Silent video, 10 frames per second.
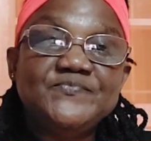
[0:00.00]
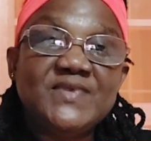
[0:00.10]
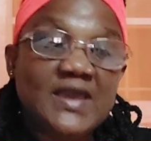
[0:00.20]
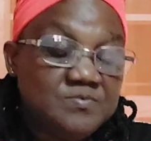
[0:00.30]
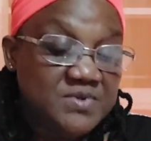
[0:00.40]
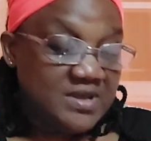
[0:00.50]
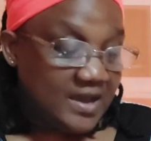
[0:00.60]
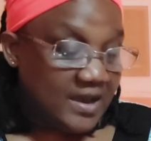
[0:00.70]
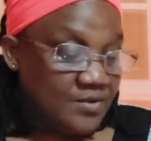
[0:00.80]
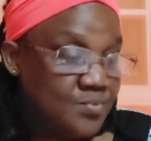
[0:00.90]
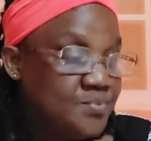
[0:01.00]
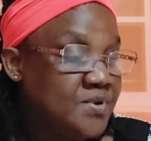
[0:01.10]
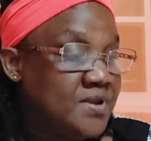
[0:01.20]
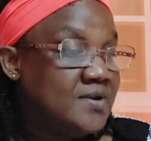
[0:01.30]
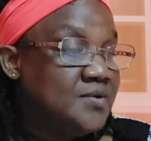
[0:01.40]
can be a
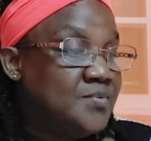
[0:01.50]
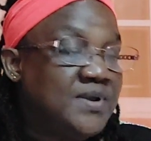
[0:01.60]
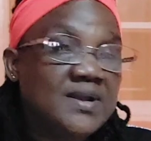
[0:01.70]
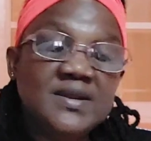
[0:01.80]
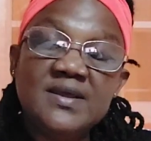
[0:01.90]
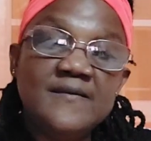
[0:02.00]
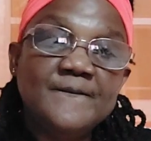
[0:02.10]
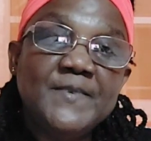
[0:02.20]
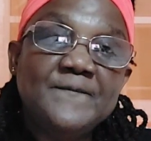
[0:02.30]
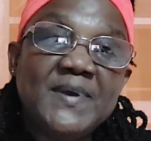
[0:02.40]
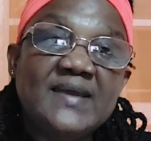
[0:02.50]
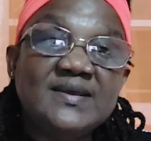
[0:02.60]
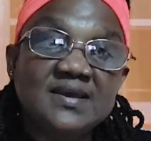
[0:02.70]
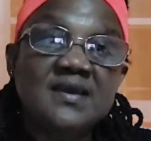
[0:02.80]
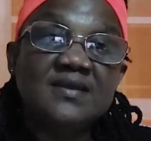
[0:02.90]
really, really
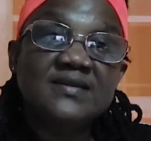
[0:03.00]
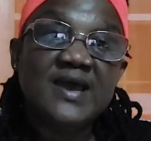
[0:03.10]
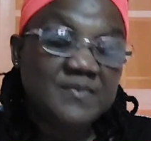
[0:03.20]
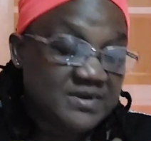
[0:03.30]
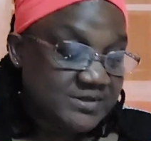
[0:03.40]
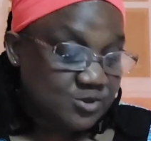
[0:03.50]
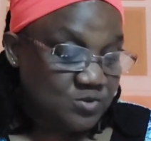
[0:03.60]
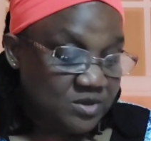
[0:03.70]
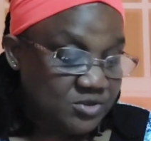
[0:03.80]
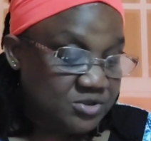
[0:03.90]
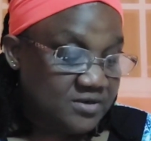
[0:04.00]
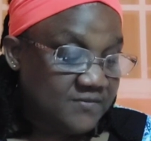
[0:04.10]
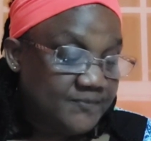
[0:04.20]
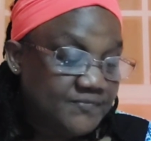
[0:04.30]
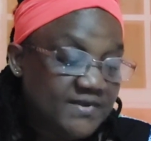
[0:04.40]
panicky type of
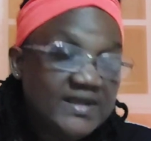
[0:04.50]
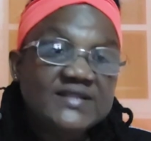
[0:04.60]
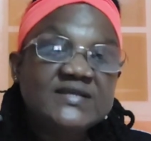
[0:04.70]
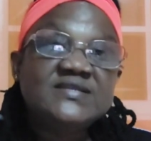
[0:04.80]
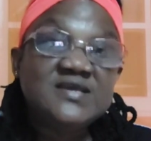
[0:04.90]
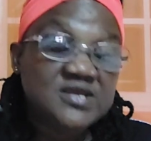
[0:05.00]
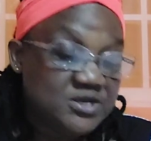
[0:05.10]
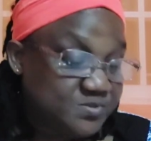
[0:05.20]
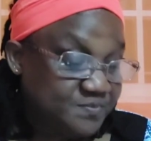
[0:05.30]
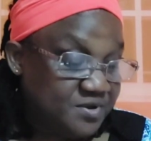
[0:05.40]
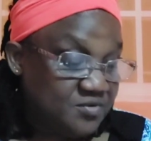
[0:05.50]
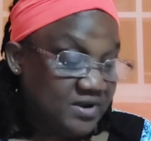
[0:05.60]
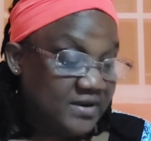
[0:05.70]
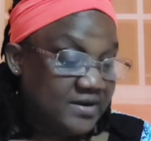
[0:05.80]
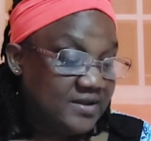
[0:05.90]
situation. The teenage
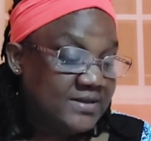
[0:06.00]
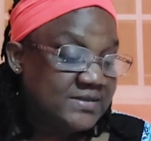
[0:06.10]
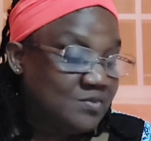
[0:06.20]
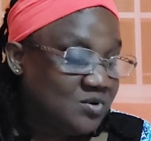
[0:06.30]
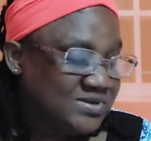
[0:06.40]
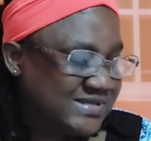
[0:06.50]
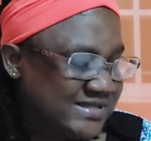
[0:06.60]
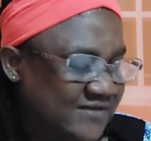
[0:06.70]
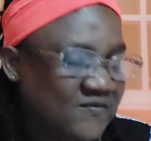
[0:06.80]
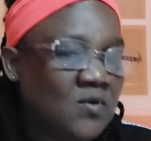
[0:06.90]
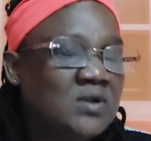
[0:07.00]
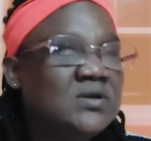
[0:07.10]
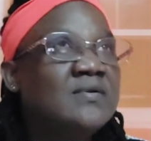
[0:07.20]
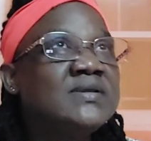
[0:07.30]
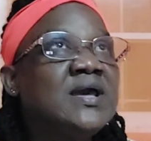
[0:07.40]
period is the most
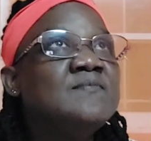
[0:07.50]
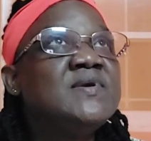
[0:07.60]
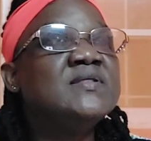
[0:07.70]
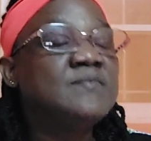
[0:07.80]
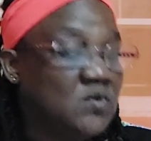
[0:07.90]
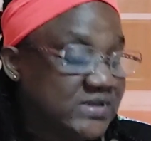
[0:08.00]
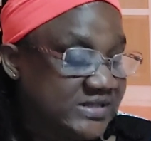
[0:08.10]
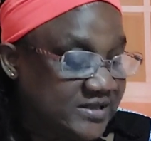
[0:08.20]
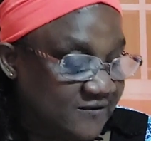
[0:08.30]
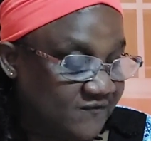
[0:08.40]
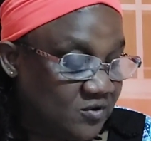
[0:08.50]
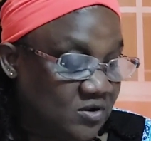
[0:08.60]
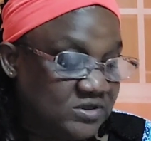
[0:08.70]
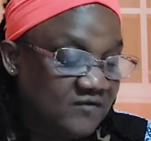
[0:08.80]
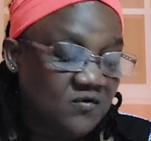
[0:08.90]
difficult, or it can be the most
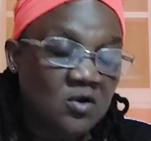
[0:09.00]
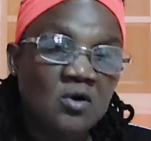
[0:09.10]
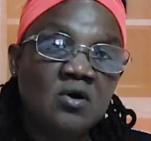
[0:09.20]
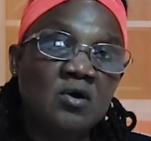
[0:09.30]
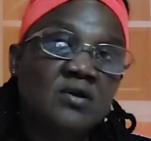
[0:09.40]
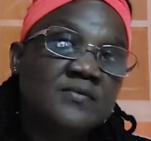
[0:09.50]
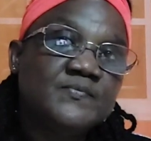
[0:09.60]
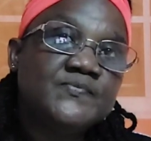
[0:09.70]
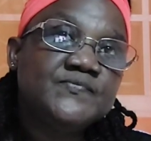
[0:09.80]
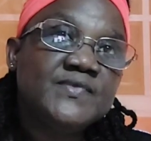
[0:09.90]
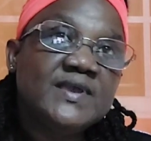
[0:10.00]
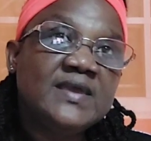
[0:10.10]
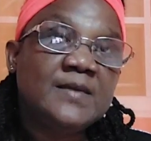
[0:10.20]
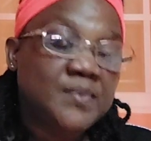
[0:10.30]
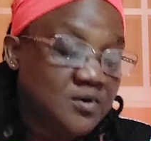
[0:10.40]
difficult of all
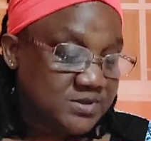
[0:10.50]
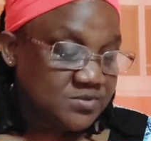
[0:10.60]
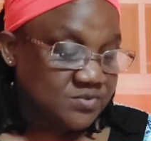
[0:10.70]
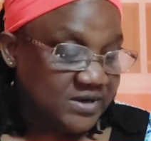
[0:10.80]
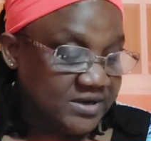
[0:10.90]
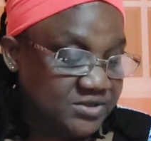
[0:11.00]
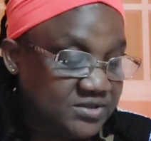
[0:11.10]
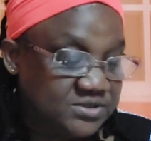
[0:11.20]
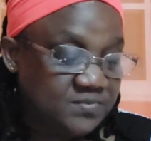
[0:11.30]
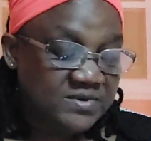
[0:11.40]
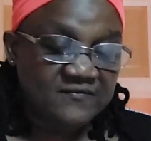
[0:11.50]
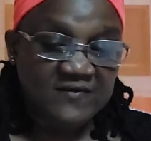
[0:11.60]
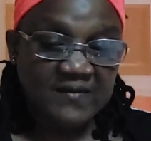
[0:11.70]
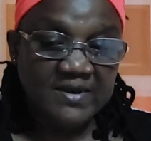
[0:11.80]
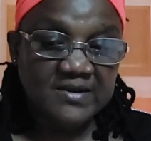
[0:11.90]
in a person's relationship with the
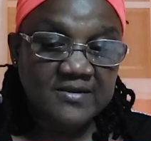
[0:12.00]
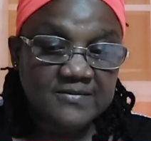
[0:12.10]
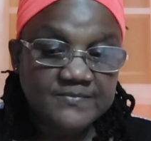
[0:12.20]
family.